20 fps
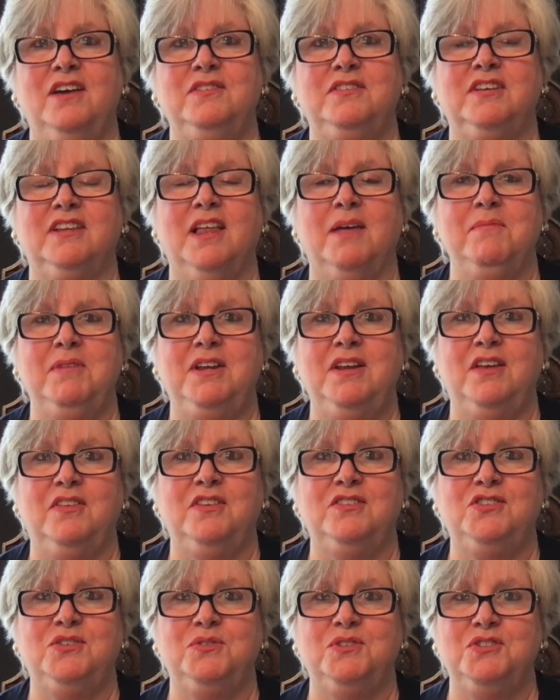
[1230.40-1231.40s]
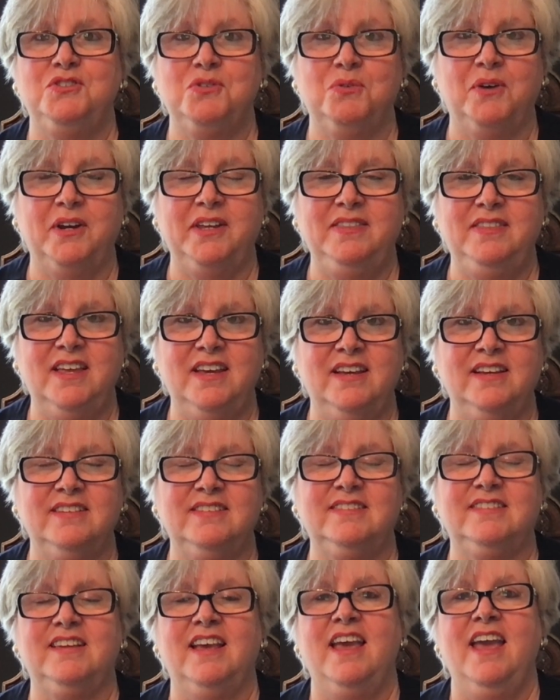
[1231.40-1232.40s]
to let me know that you enjoyed
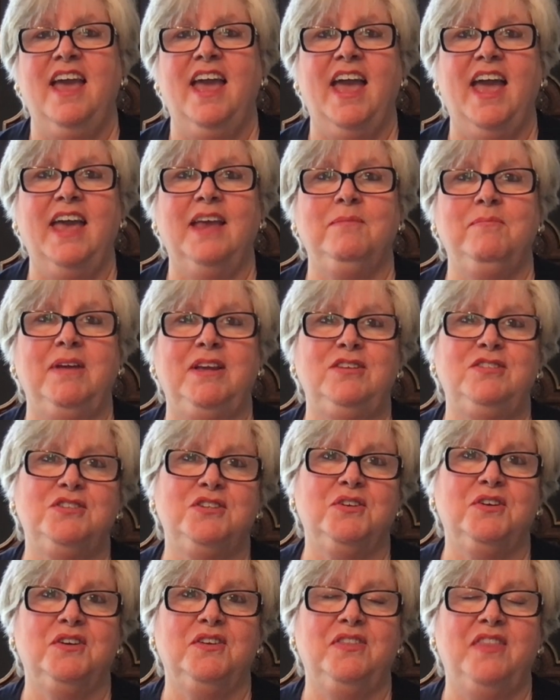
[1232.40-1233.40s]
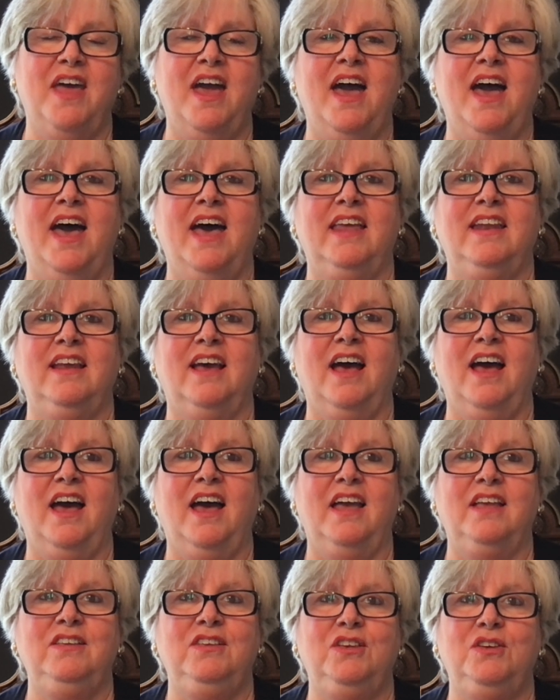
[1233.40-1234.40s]
this, and make sure
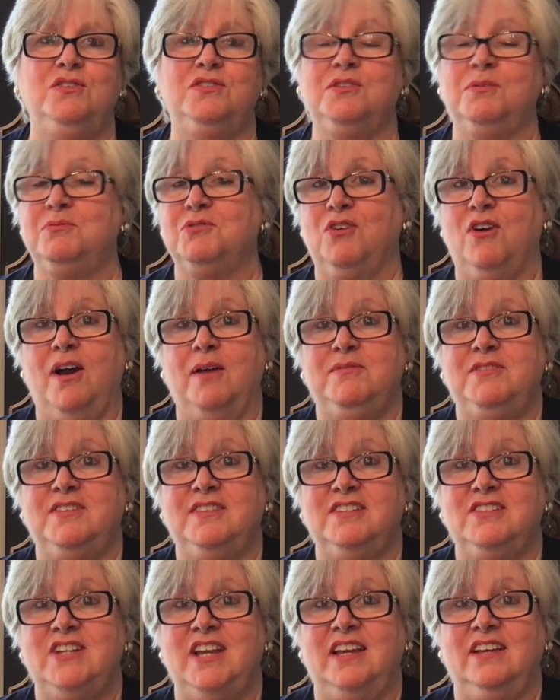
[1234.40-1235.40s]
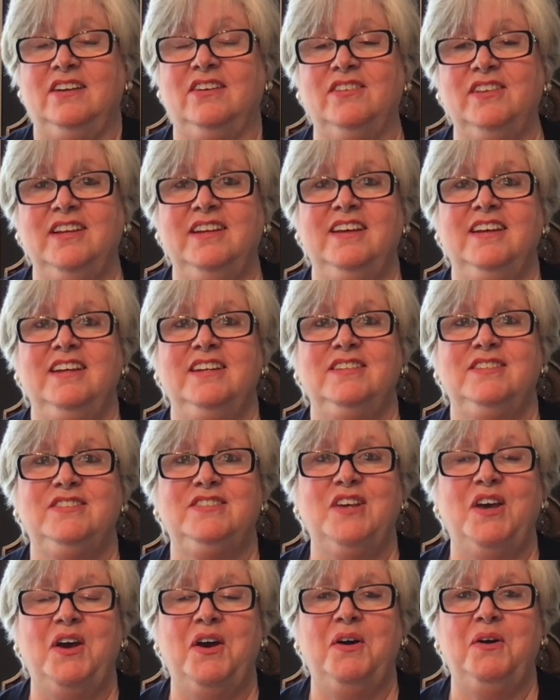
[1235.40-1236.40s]
that you subscribe to the channel.
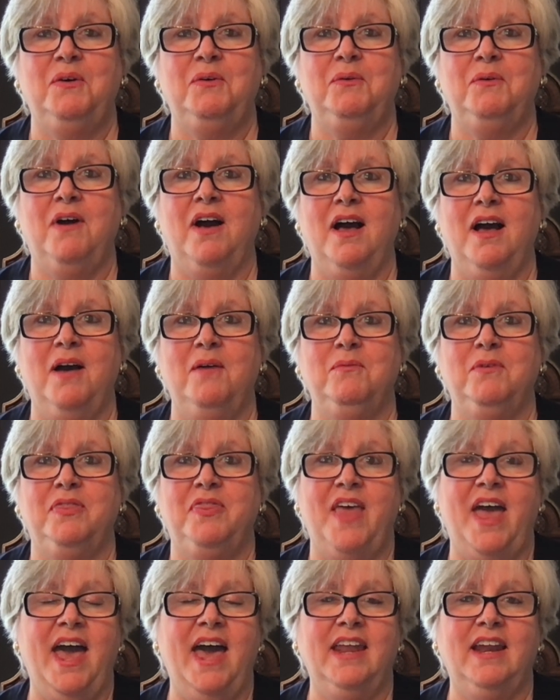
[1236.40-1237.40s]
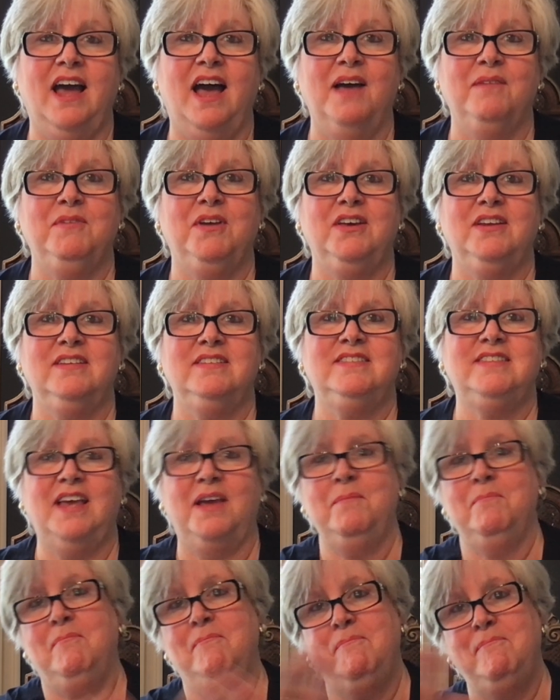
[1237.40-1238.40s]
So with that, I'm going to
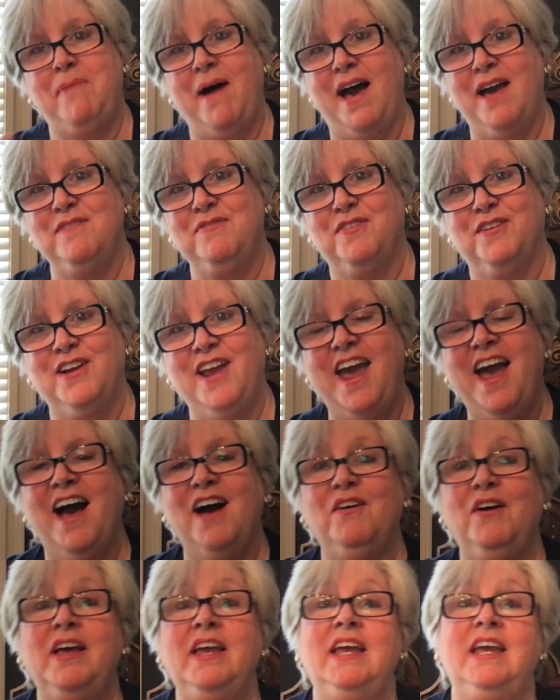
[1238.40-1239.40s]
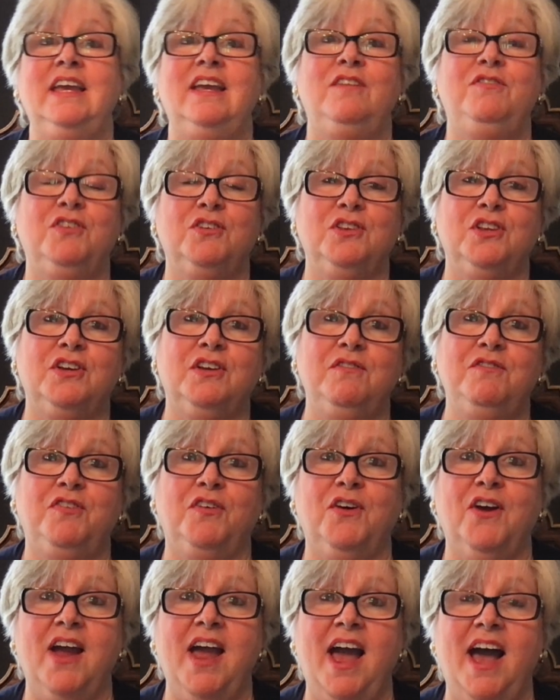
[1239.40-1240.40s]
say bye for now. If you're looking
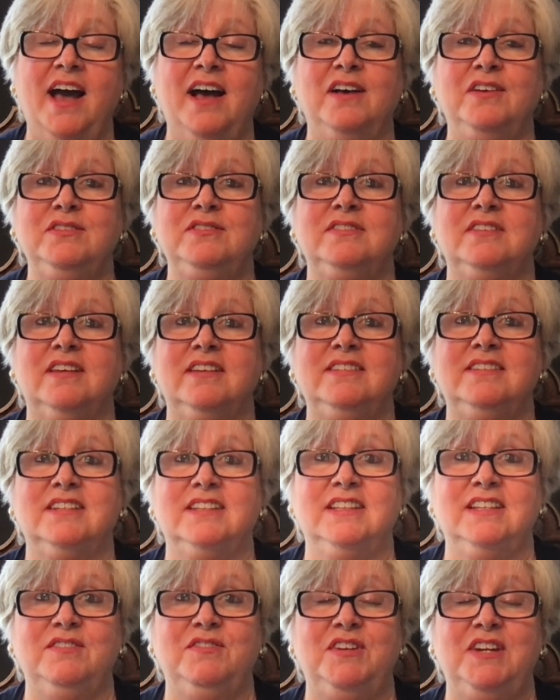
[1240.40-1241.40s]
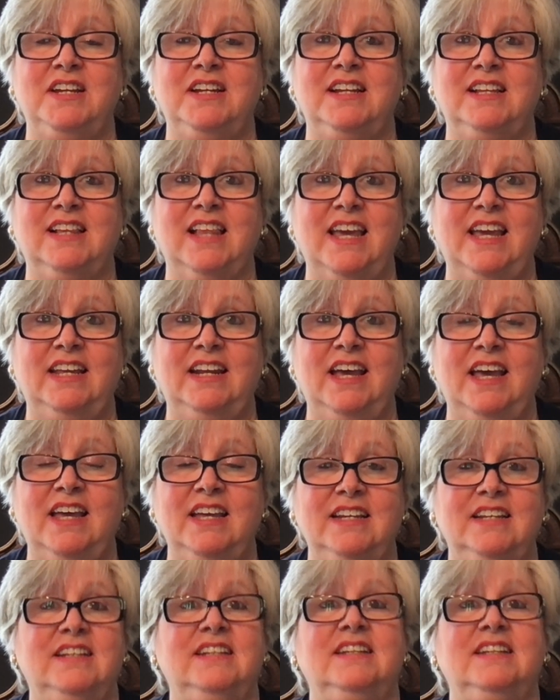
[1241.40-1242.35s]
for a house to live in Atlanta,